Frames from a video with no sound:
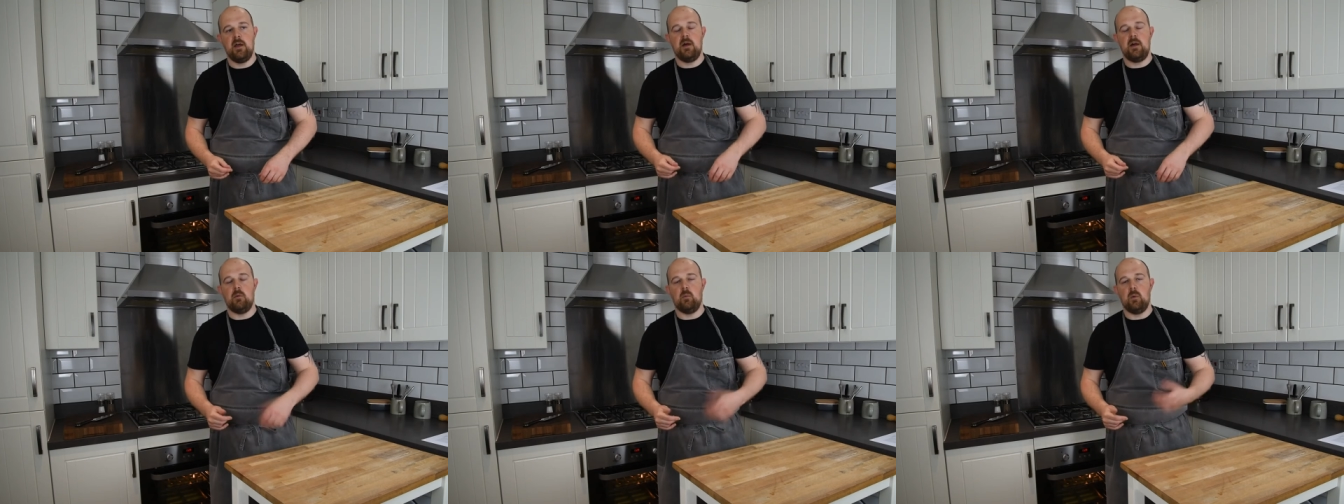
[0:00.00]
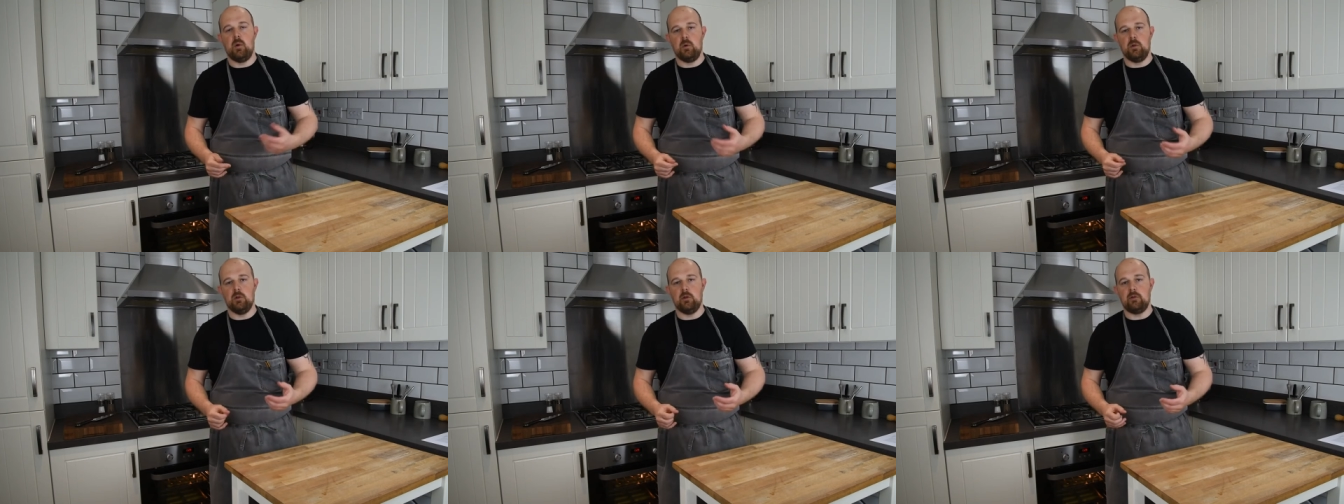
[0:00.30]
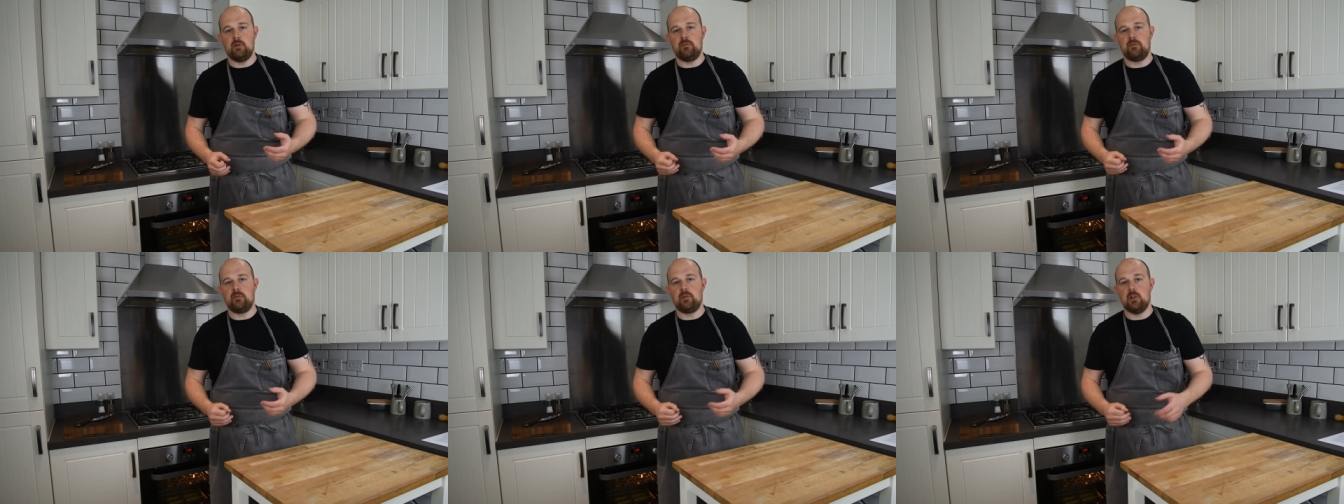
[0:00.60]
And what we're
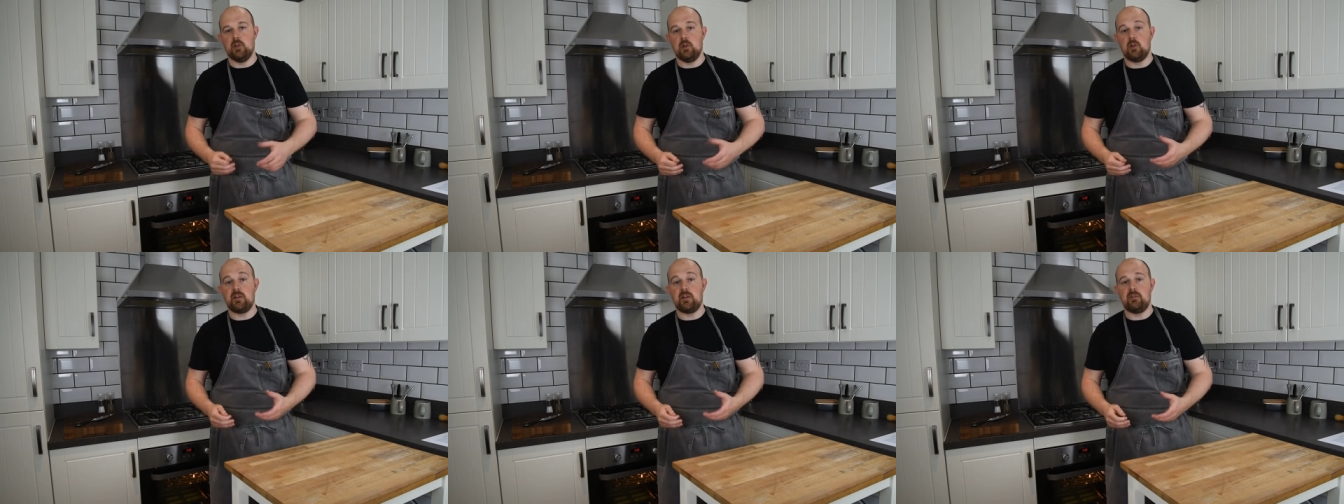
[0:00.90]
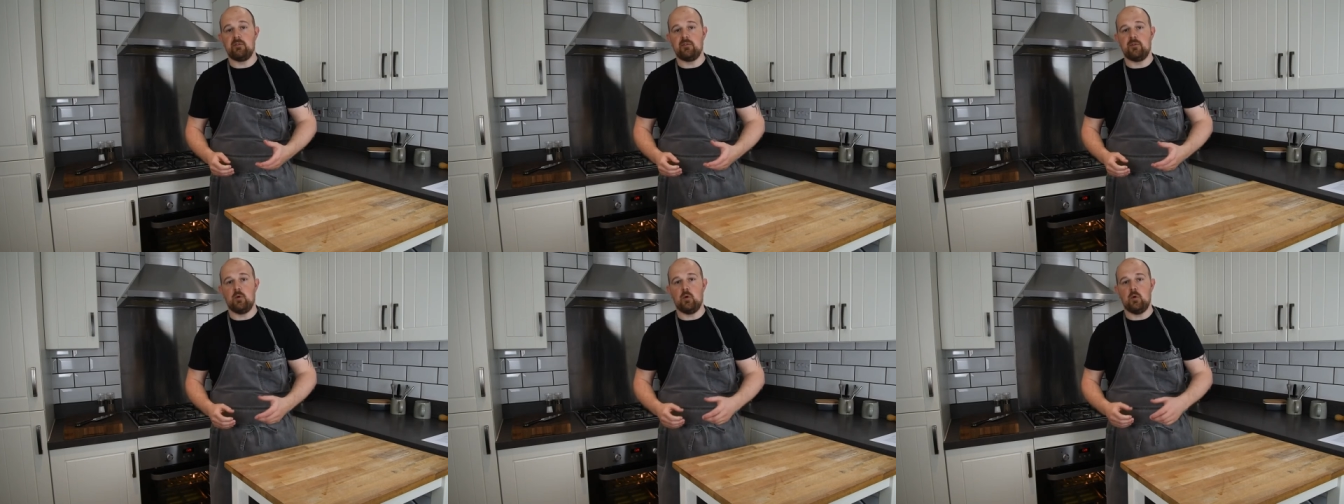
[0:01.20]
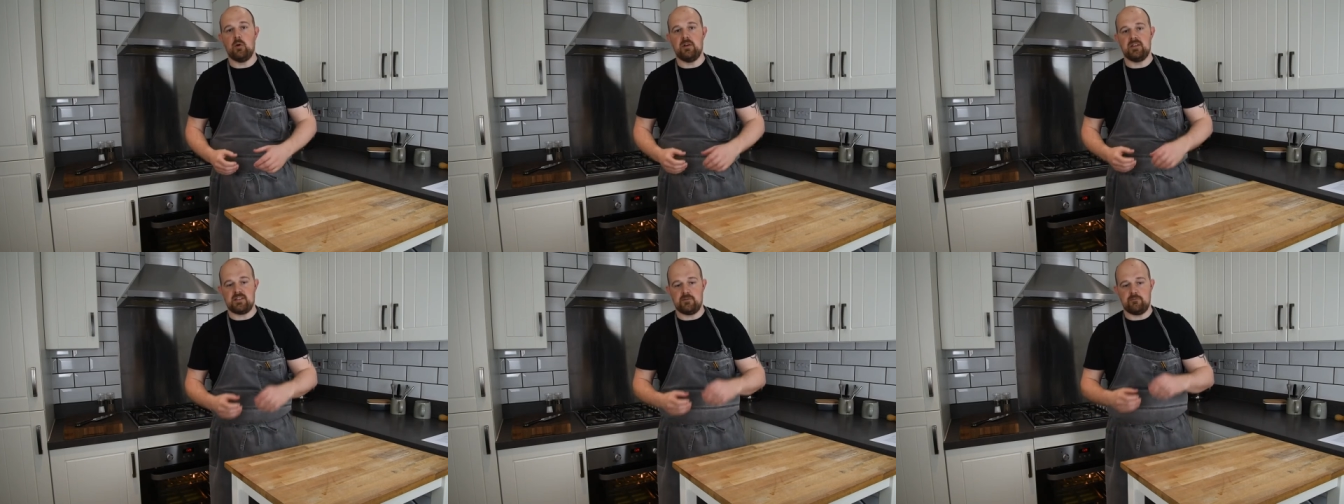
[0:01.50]
look looking
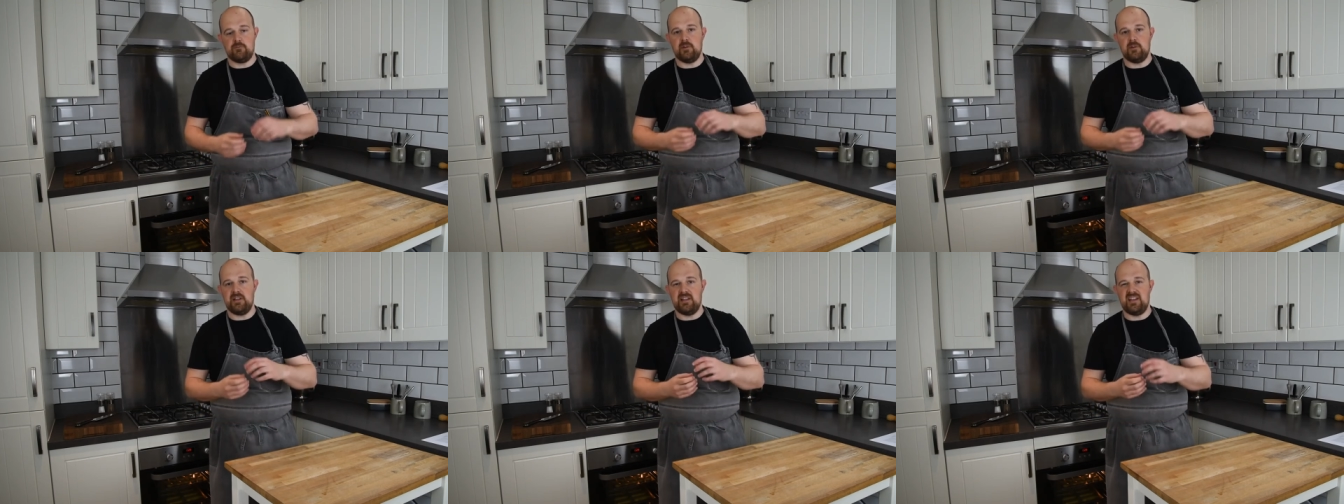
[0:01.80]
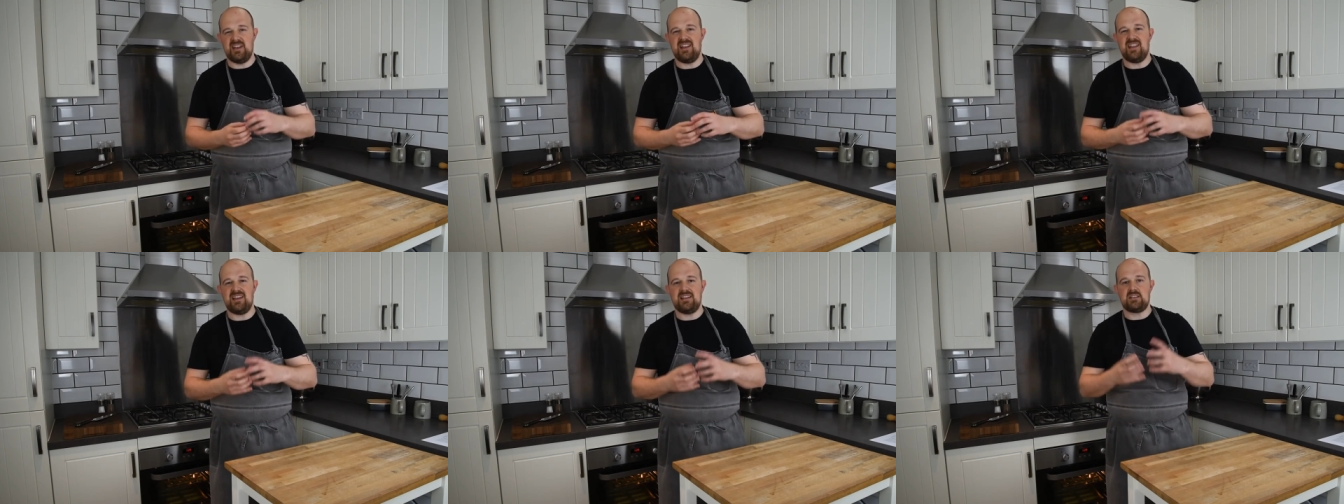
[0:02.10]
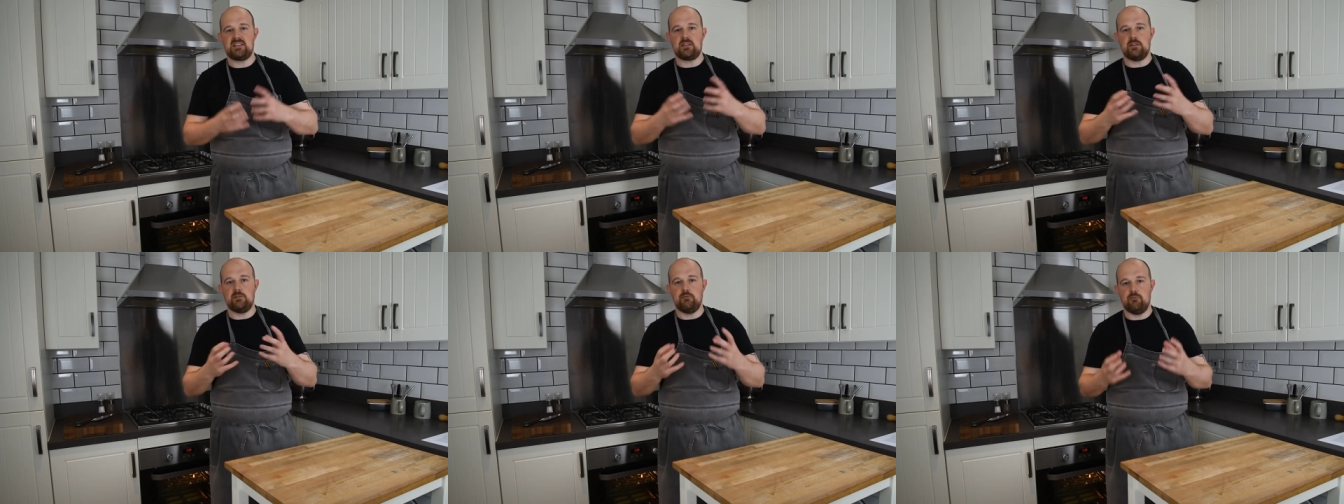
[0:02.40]
for is a really
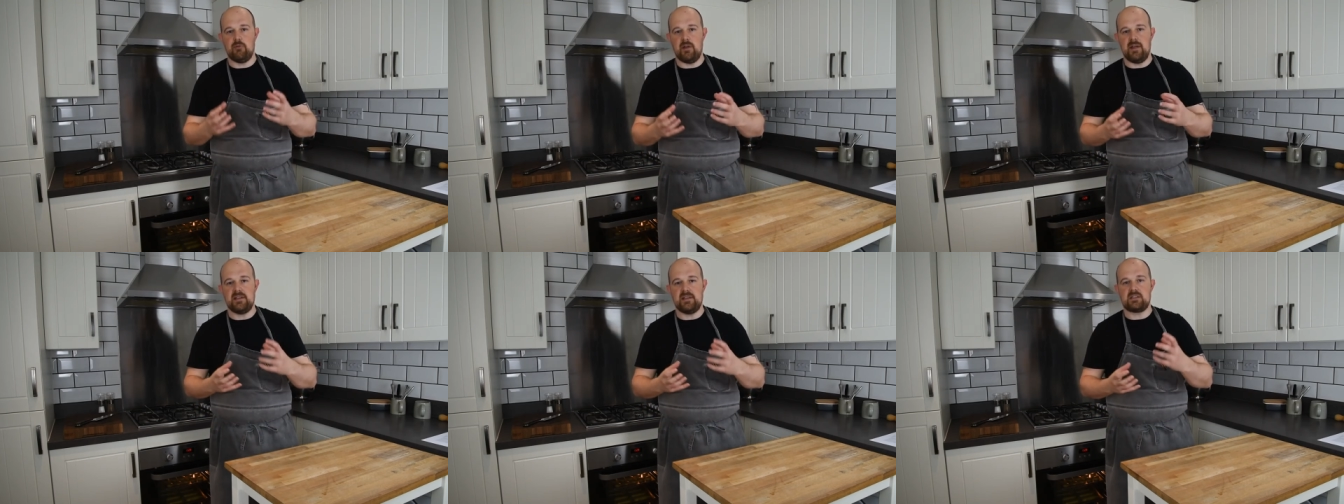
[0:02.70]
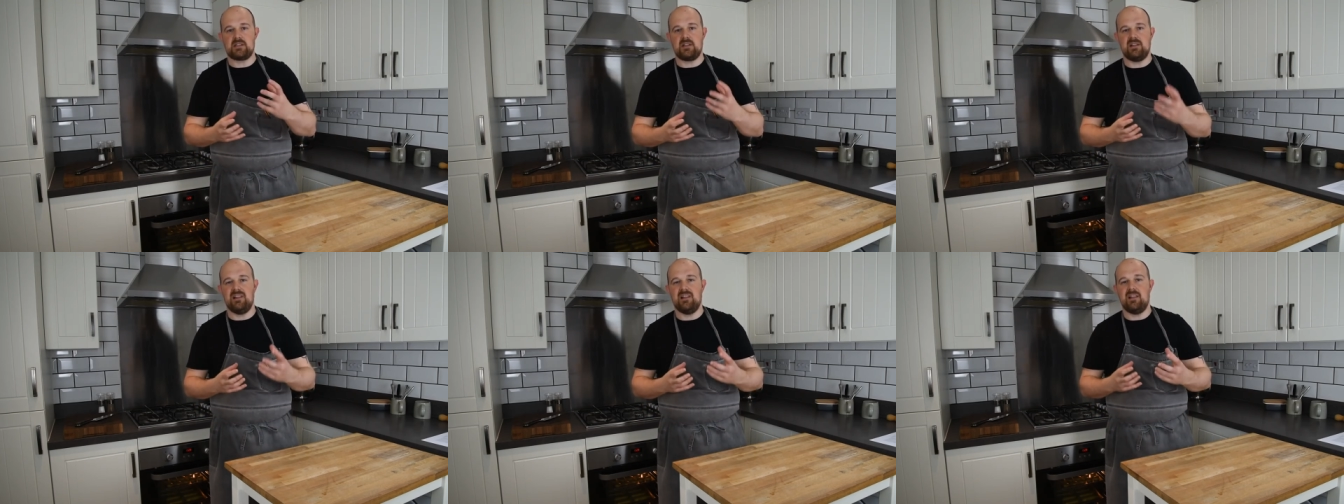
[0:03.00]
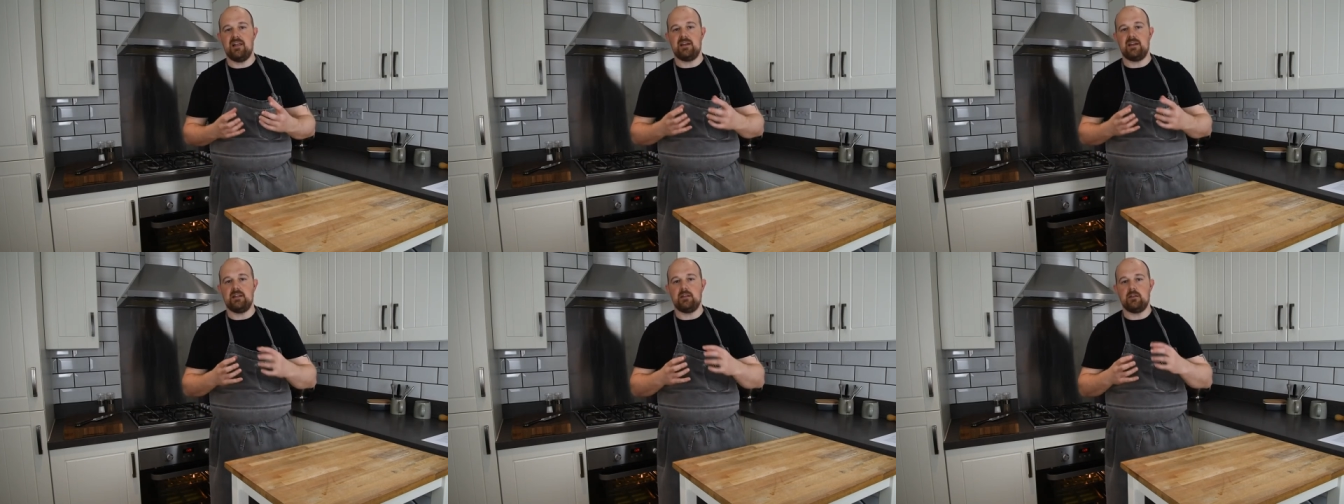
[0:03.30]
nicely raised,
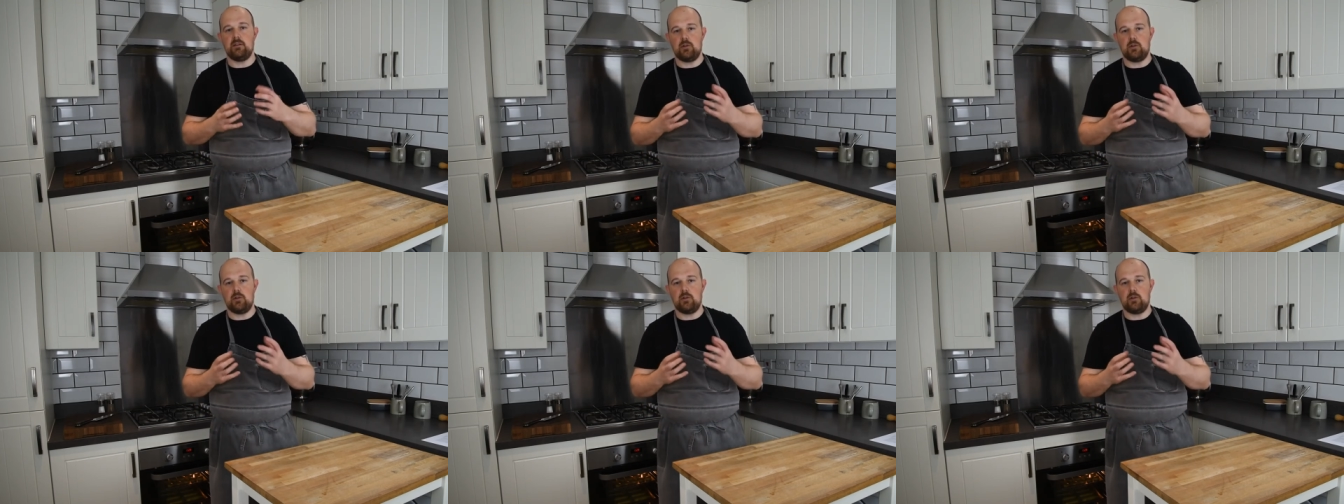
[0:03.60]
light,